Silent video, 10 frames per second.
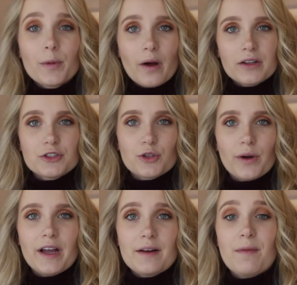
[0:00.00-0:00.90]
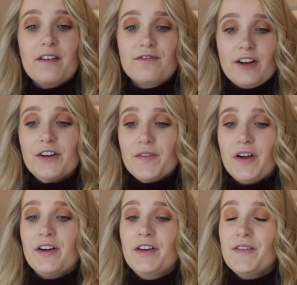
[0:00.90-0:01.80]
you all enjoyed my very,
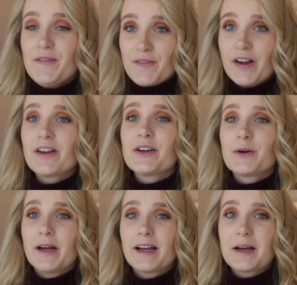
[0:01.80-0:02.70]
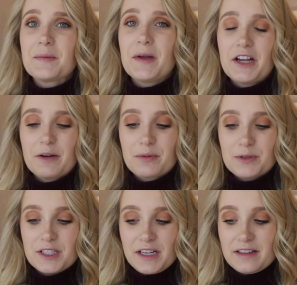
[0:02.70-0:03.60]
very, very quick makeup
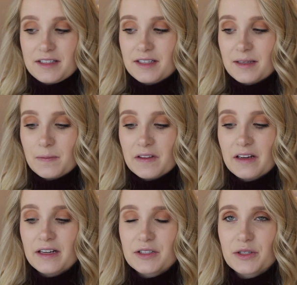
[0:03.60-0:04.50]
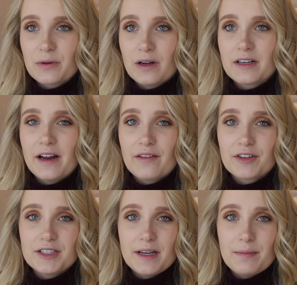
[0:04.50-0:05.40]
routine. This is something that I do on an
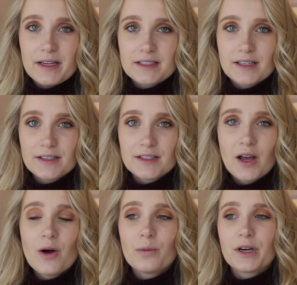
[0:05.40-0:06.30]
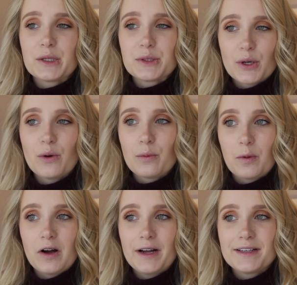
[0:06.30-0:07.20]
everyday basis when I don't
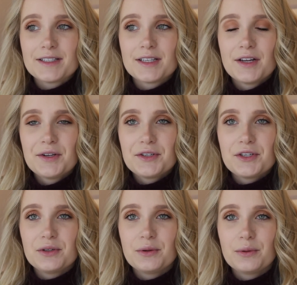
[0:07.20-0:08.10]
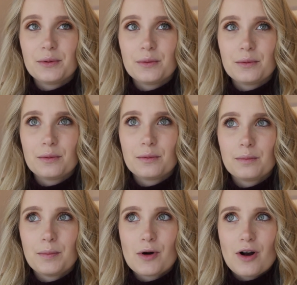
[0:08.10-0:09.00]
want to
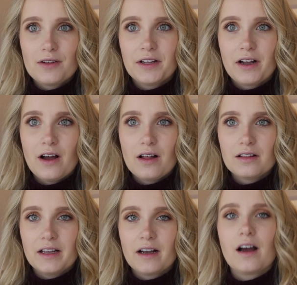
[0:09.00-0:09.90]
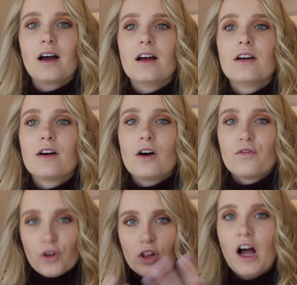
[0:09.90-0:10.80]
put on like a
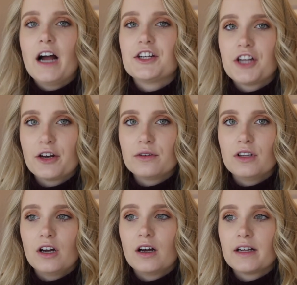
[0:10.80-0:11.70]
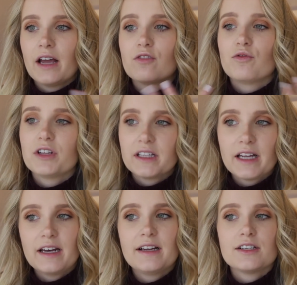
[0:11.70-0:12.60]
full eyeshadow look and really
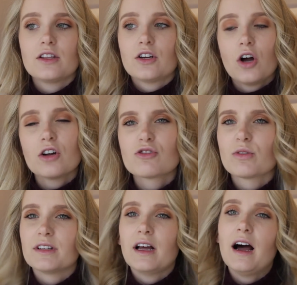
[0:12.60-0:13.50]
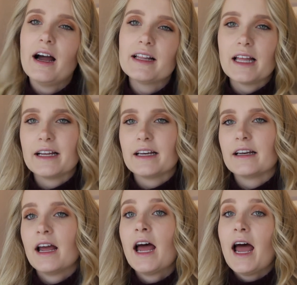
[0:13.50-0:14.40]
get into the contour and the
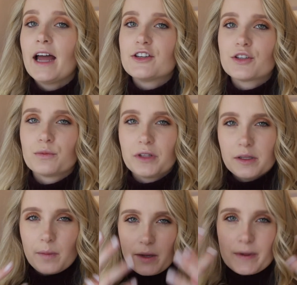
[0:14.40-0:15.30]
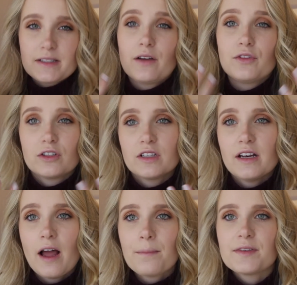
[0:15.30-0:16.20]
highlight and to really make myself look done
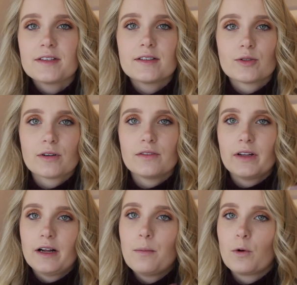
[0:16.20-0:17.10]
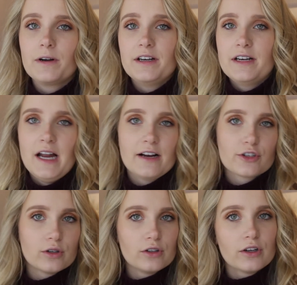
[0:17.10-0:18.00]
up. This is sort of like a more
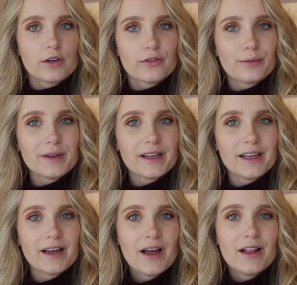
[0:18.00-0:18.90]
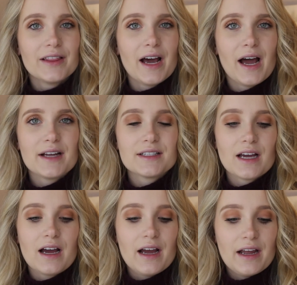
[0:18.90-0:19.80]
natural look for me that
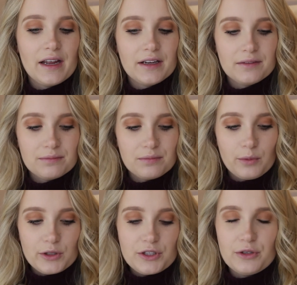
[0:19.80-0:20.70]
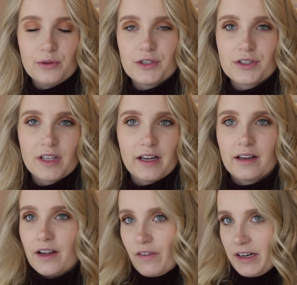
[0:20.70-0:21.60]
I will do just
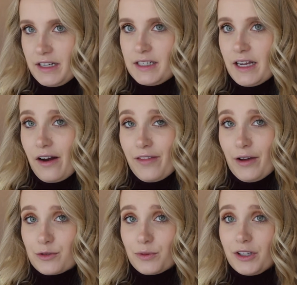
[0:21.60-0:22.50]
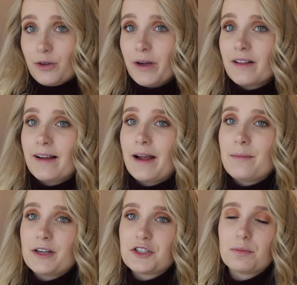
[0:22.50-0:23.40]
like if I need to get out of the house really quick, like I
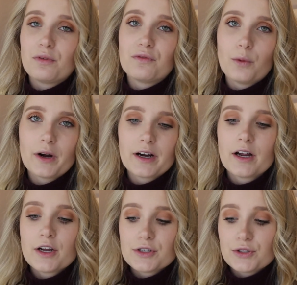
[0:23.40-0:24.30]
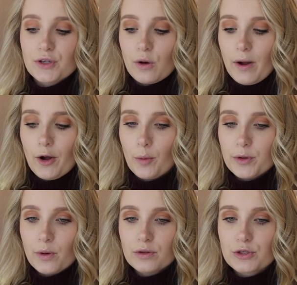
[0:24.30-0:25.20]
mentioned before. So I hope
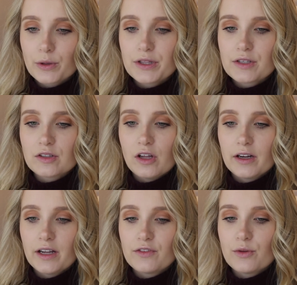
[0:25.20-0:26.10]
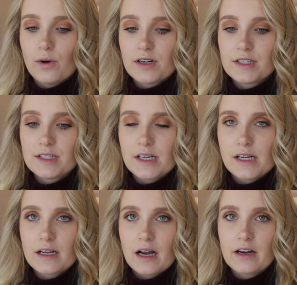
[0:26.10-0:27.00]
you all enjoyed this look. If you want to
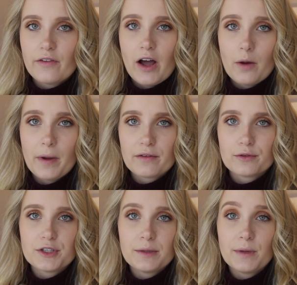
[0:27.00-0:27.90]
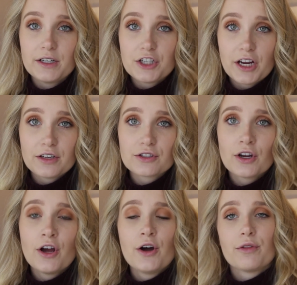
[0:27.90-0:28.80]
see kind of how my routine may change
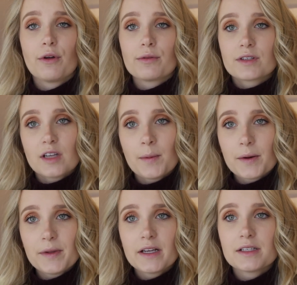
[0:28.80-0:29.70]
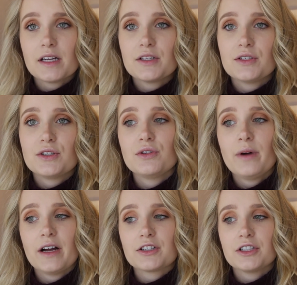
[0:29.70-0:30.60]
throughout the summer, because I do
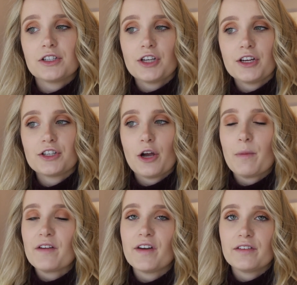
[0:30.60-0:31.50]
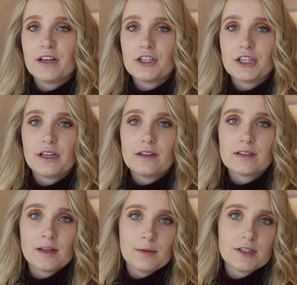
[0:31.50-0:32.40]
actually change out my foundation in the
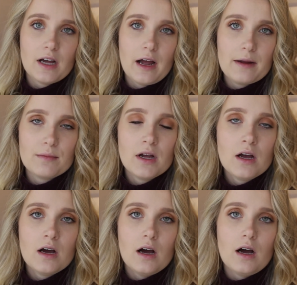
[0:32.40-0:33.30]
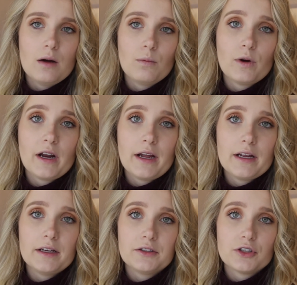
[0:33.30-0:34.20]
summertime when
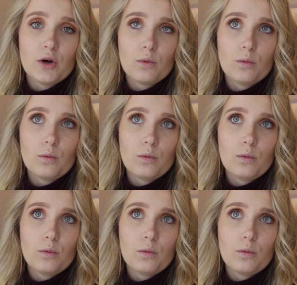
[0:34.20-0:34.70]
I don't